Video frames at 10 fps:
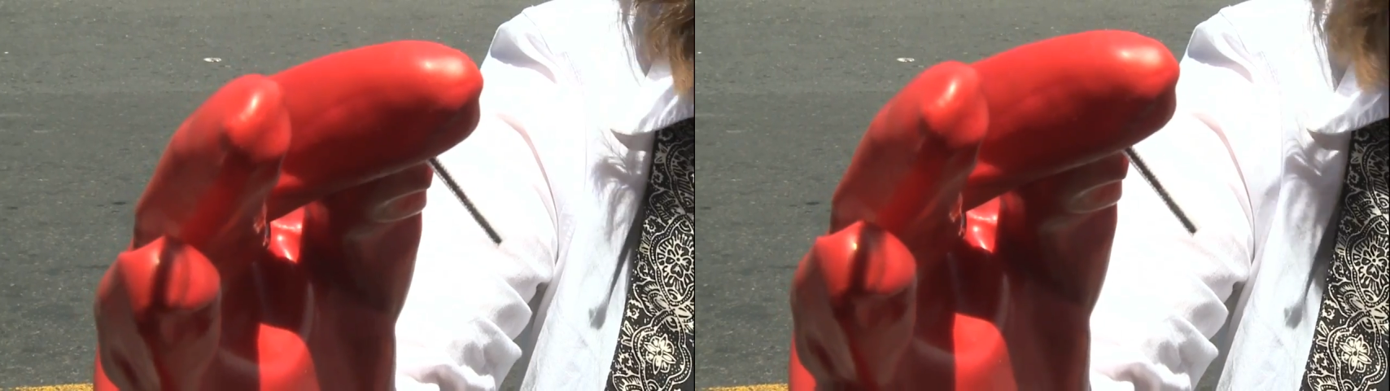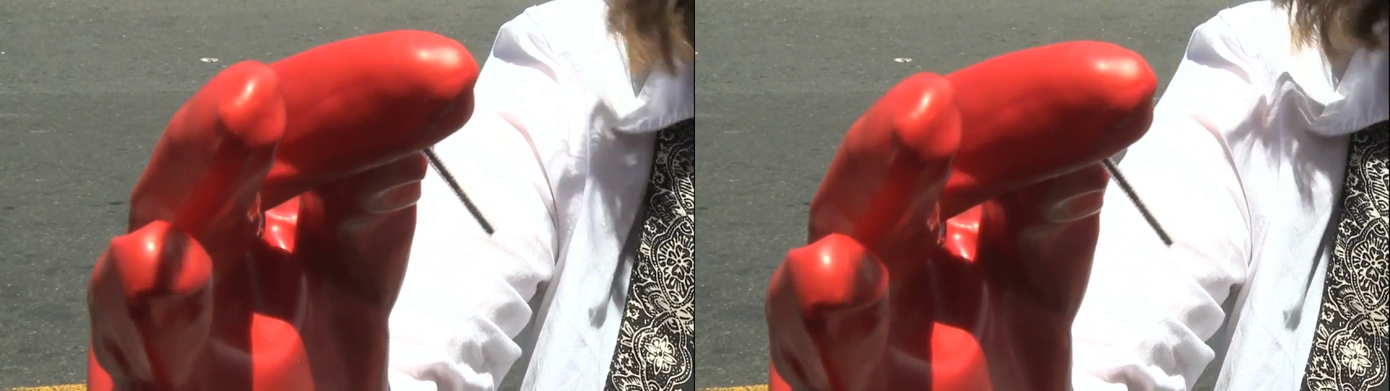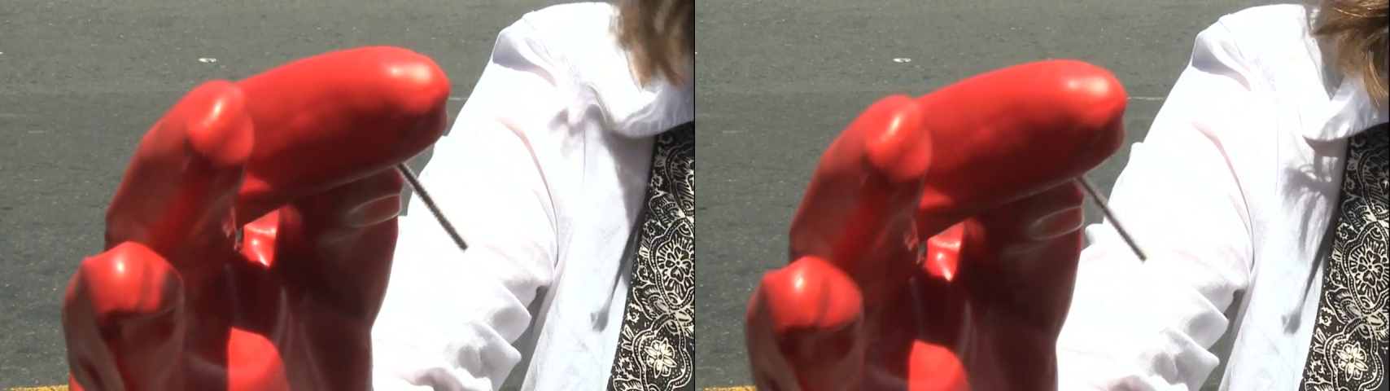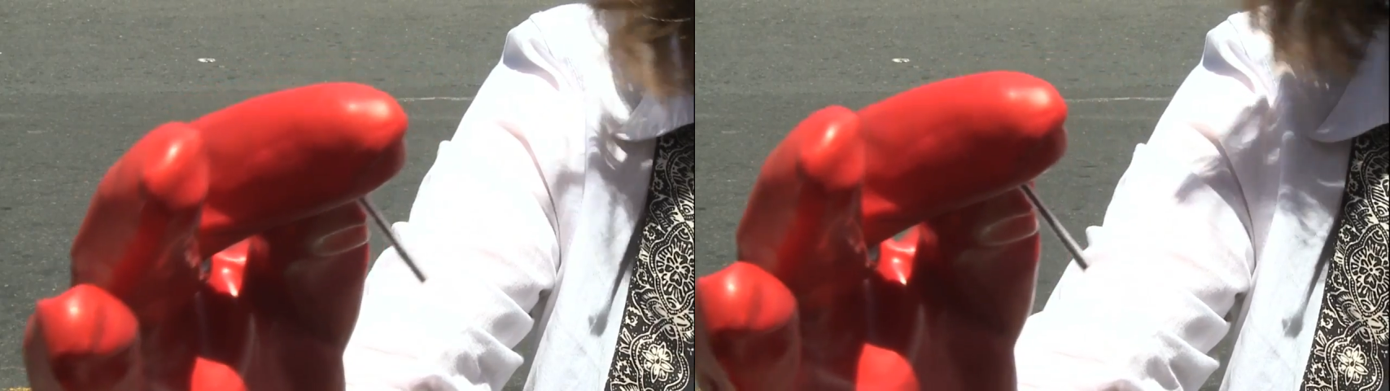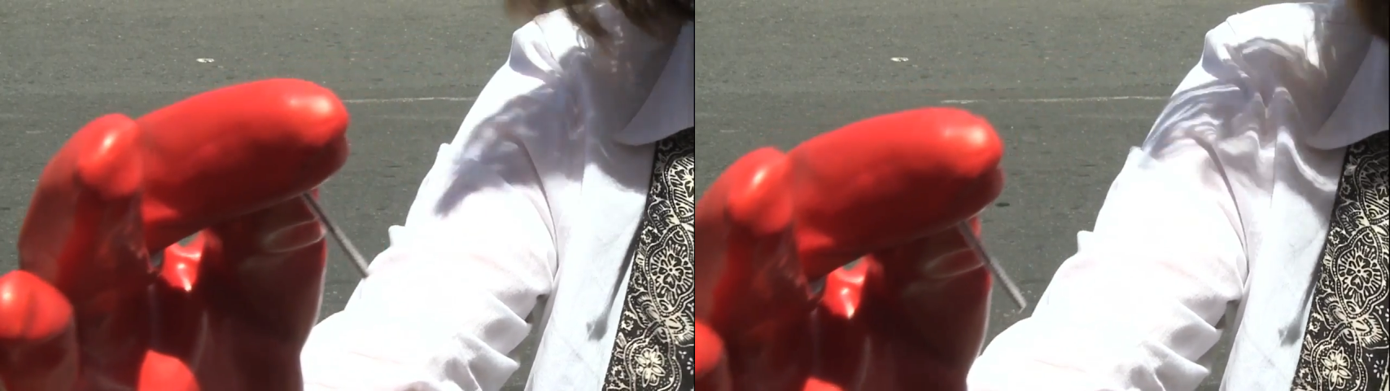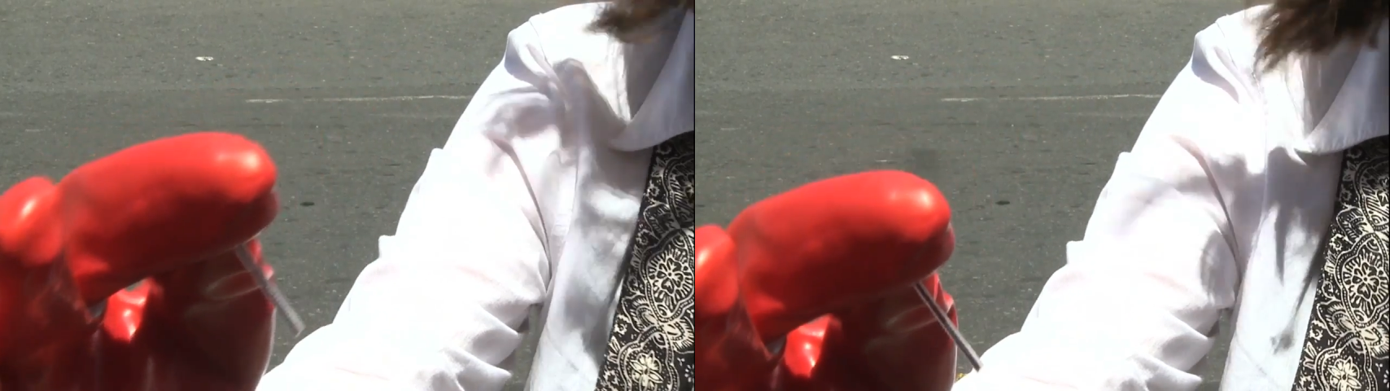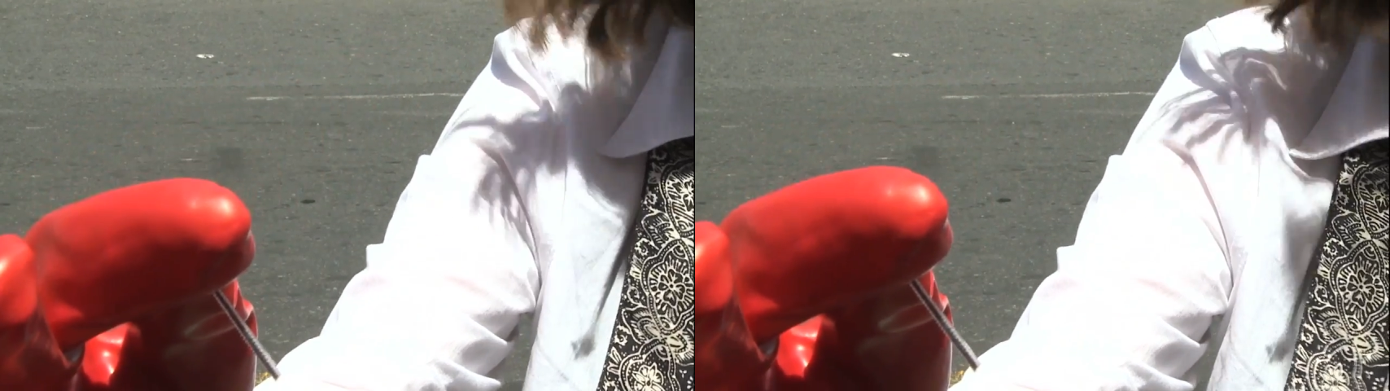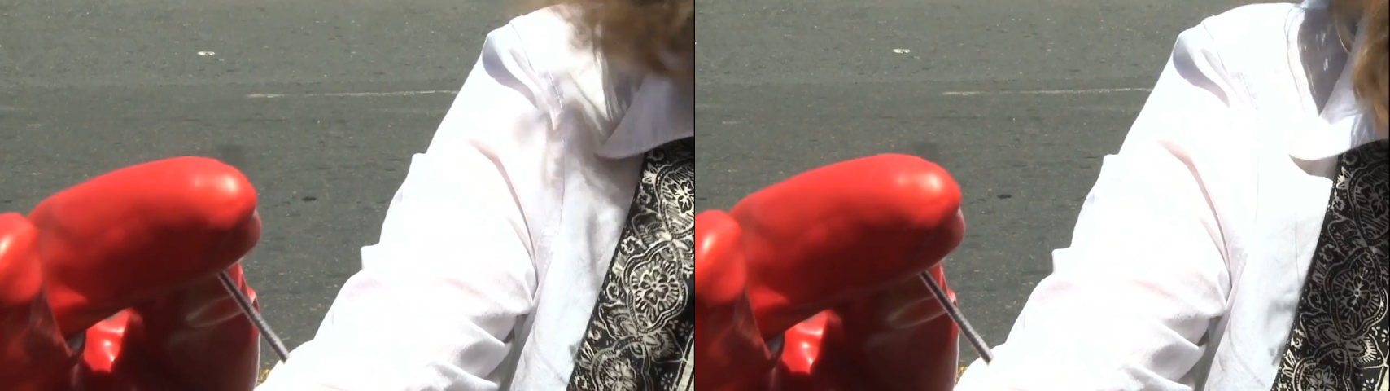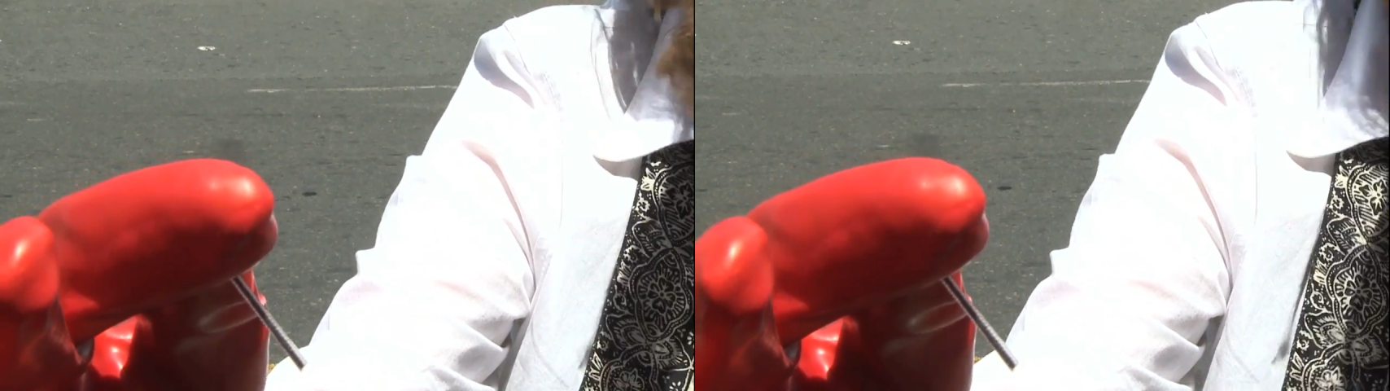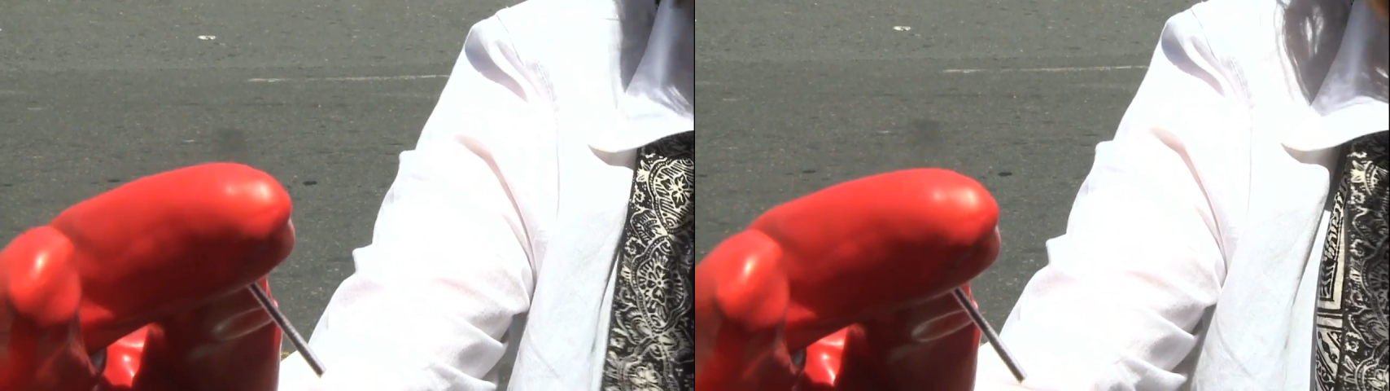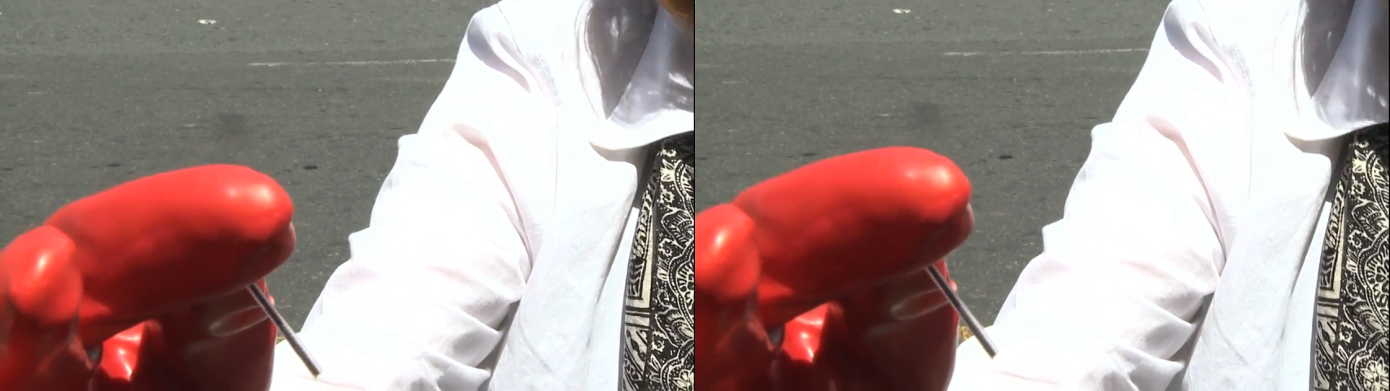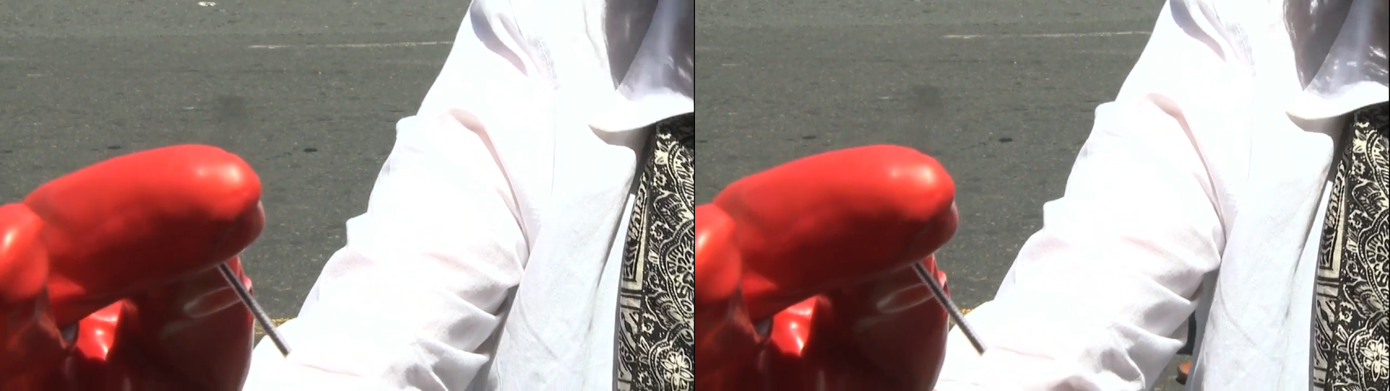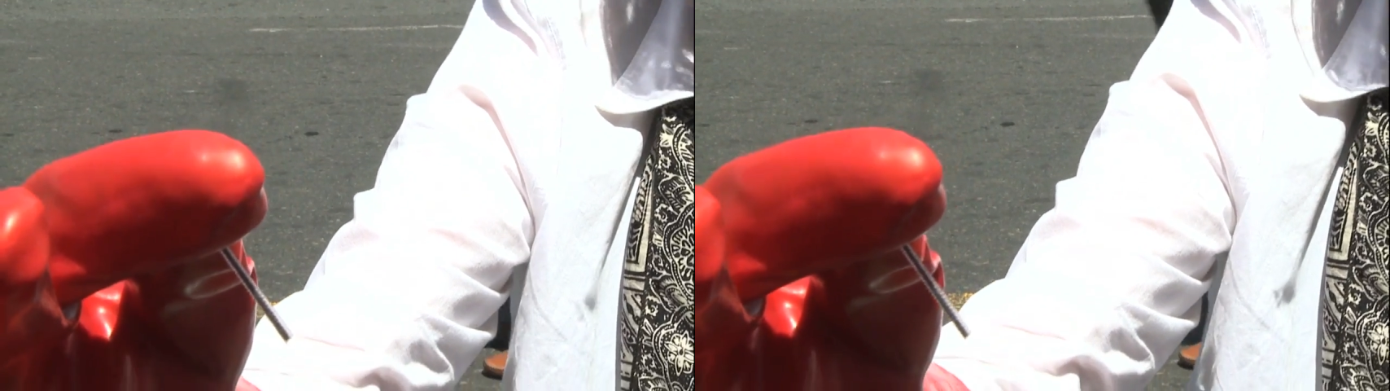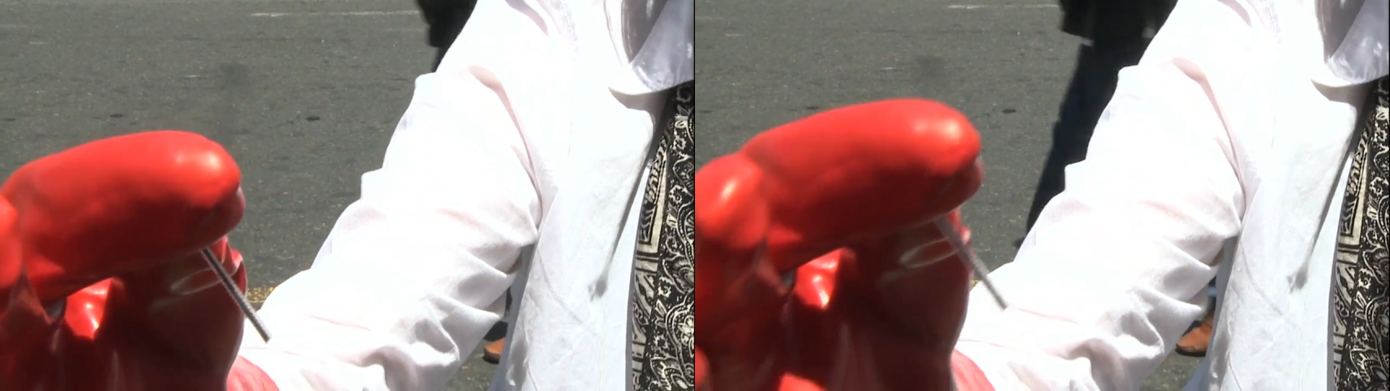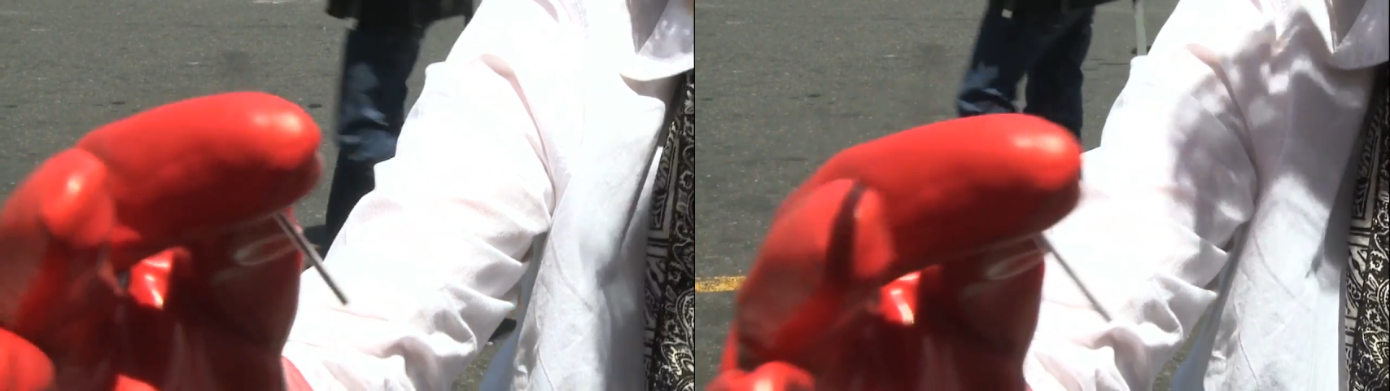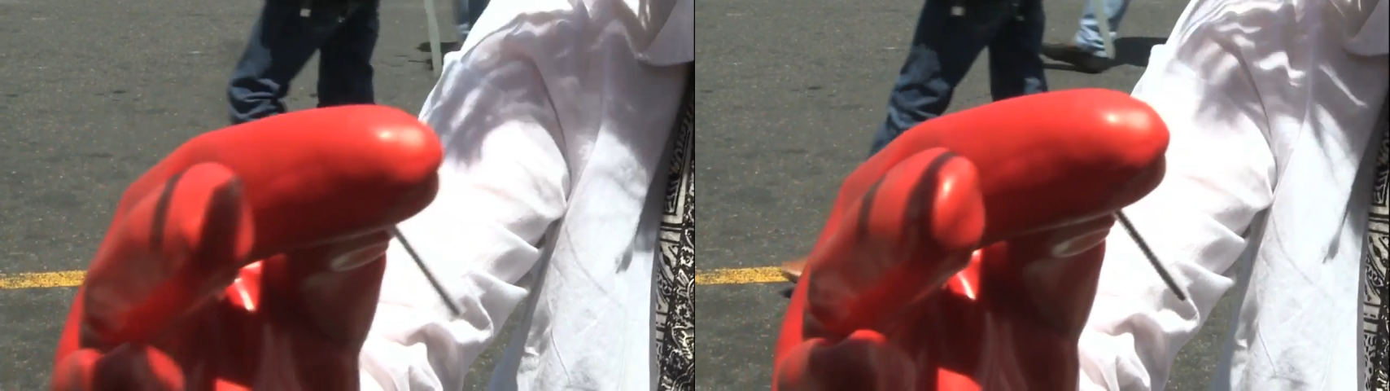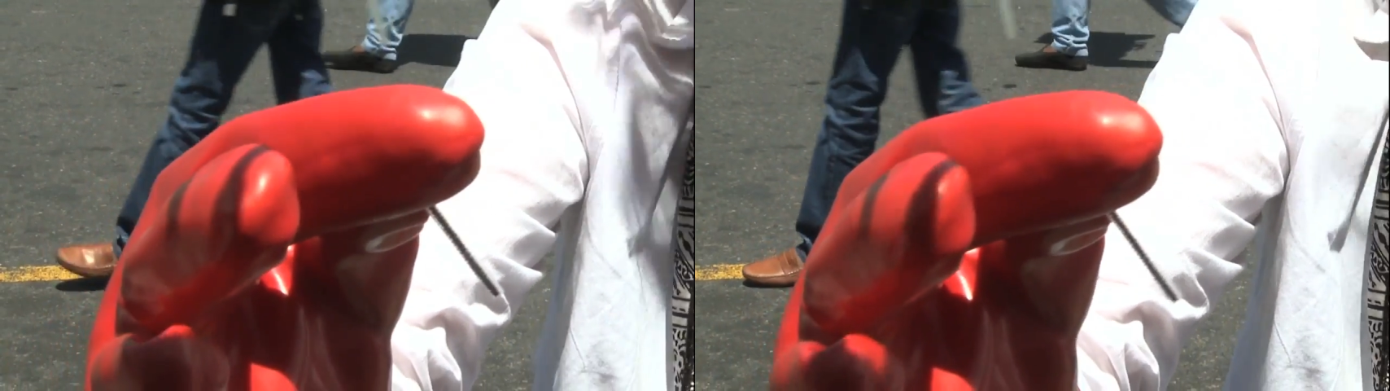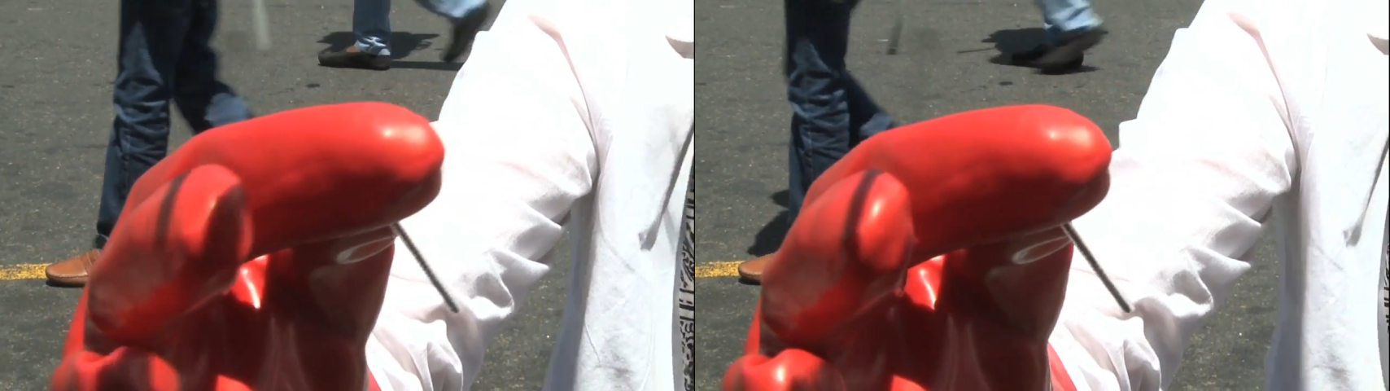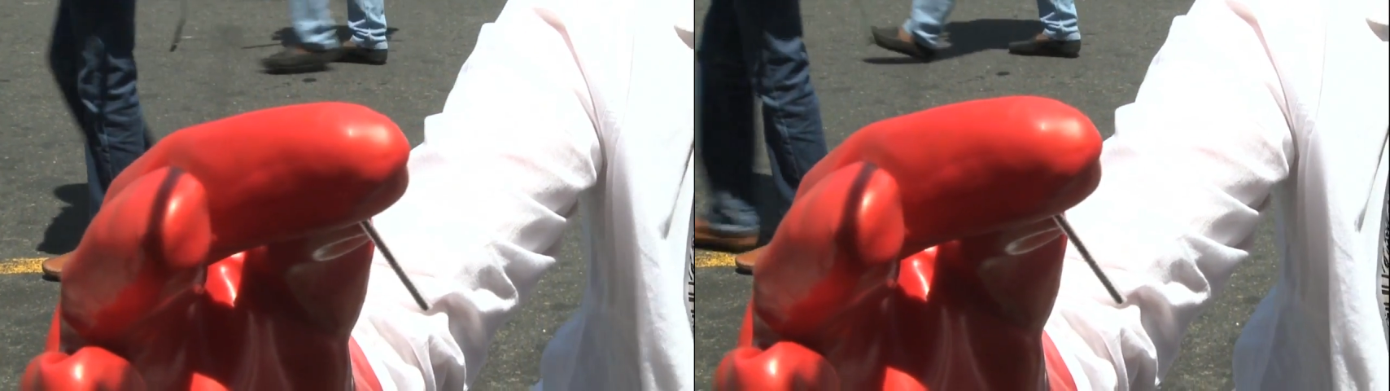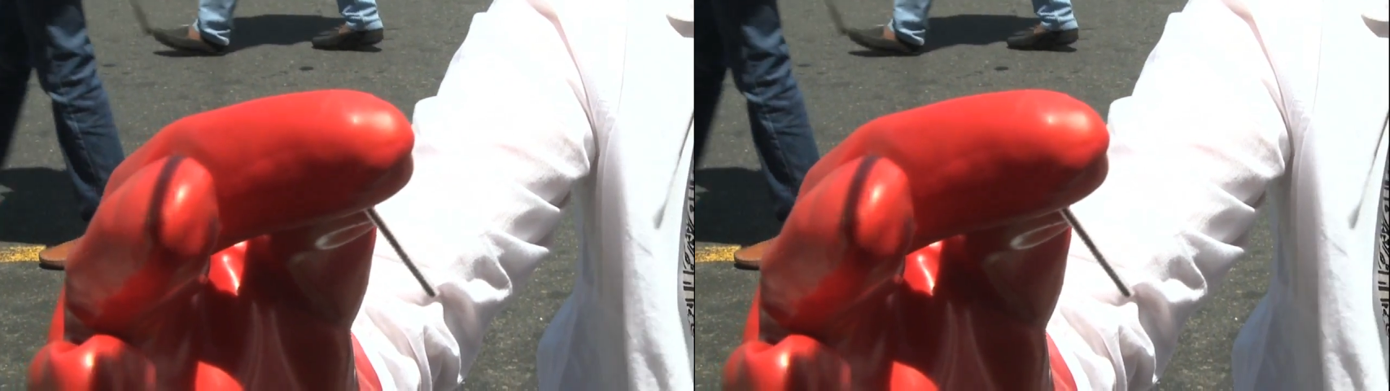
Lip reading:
No face is visible, so there are no lips to read.